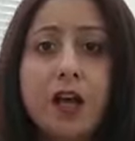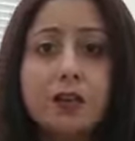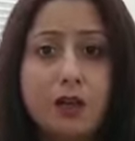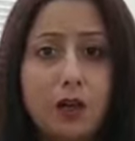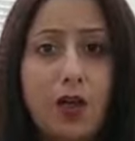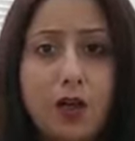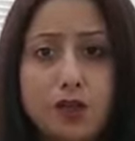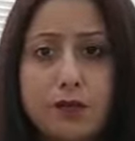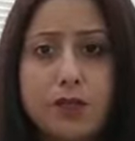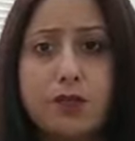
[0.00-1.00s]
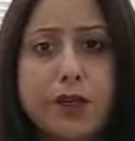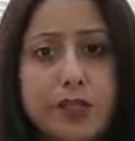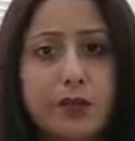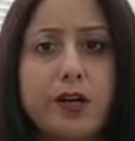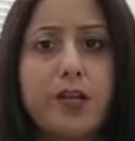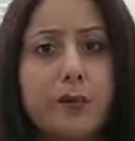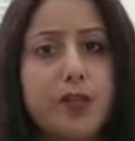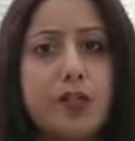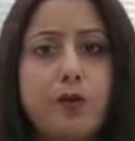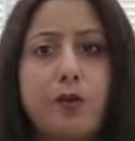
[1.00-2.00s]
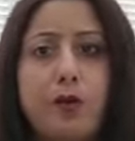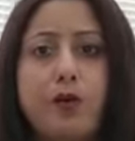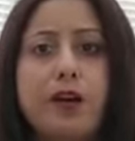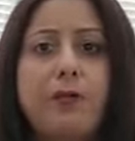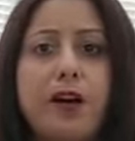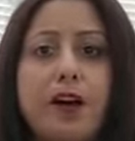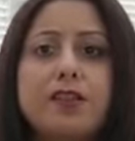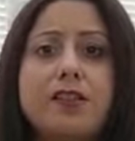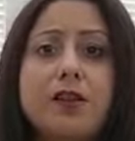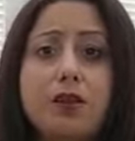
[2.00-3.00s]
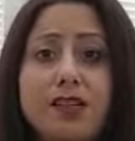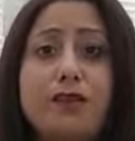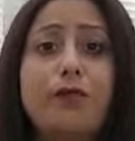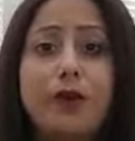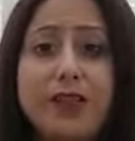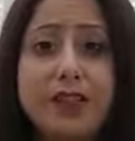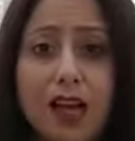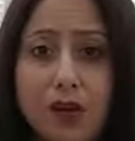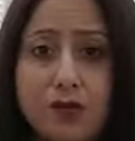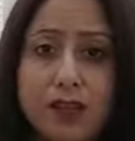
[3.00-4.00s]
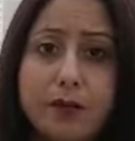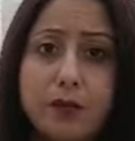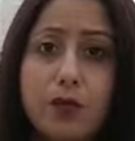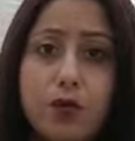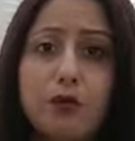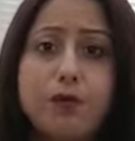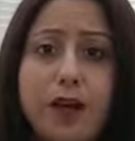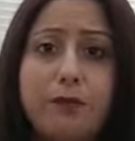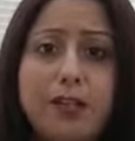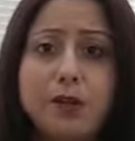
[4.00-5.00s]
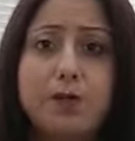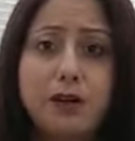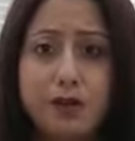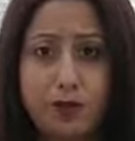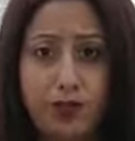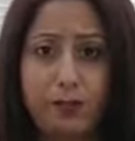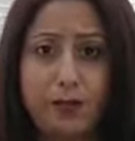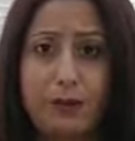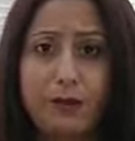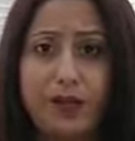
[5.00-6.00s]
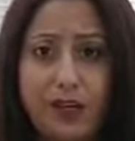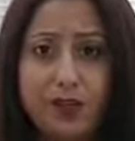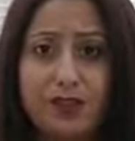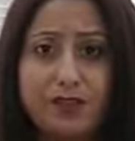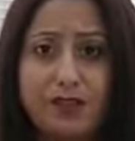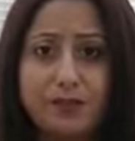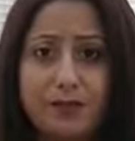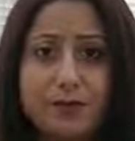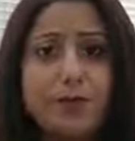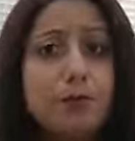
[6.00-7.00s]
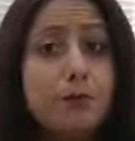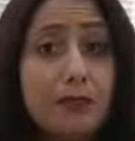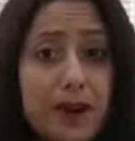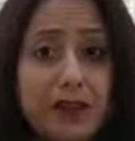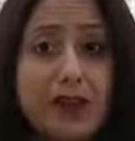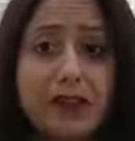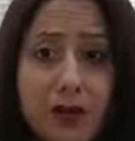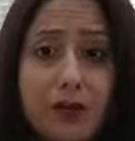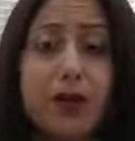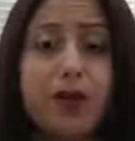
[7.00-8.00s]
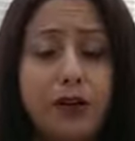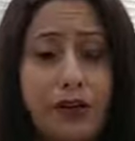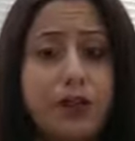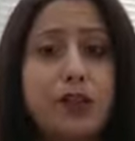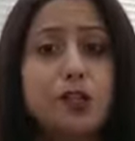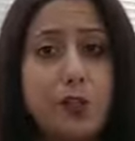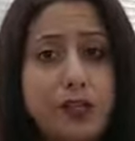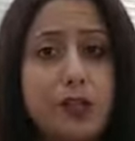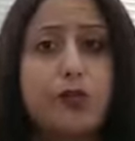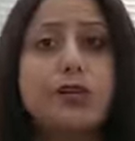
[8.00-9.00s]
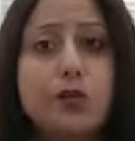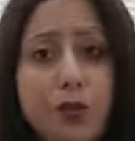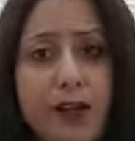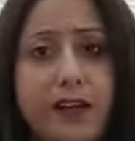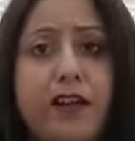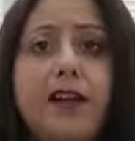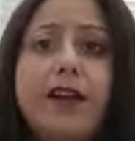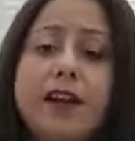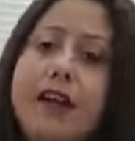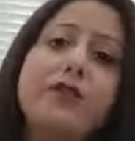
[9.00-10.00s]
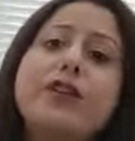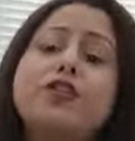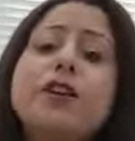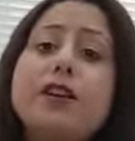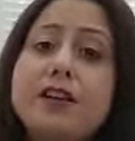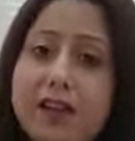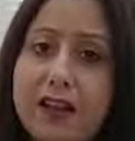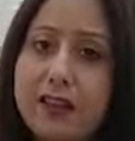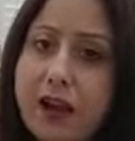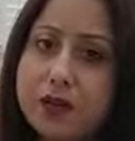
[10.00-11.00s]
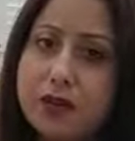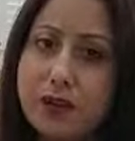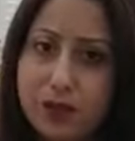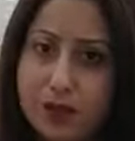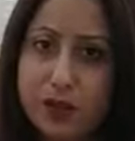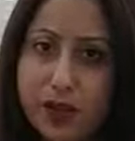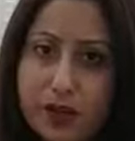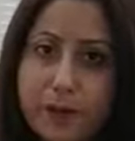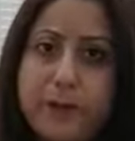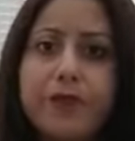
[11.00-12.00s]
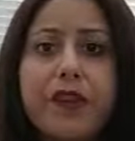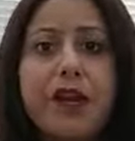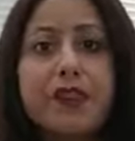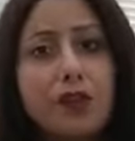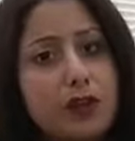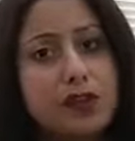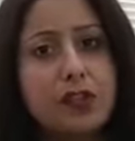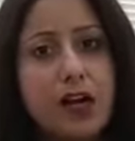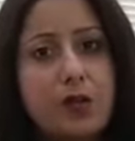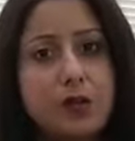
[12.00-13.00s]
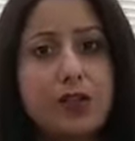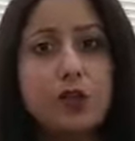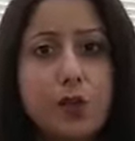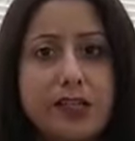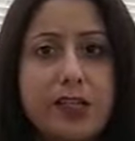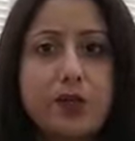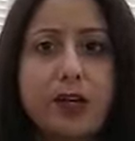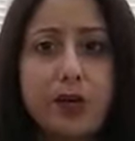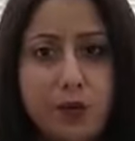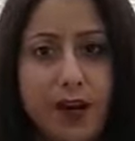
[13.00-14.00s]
The launch of the 2020 PGP program, IRCC looks at 40,000 approved family sponsorship applications by December 31st, 2021, in which 10,000 are this year and 30,000 in 2021.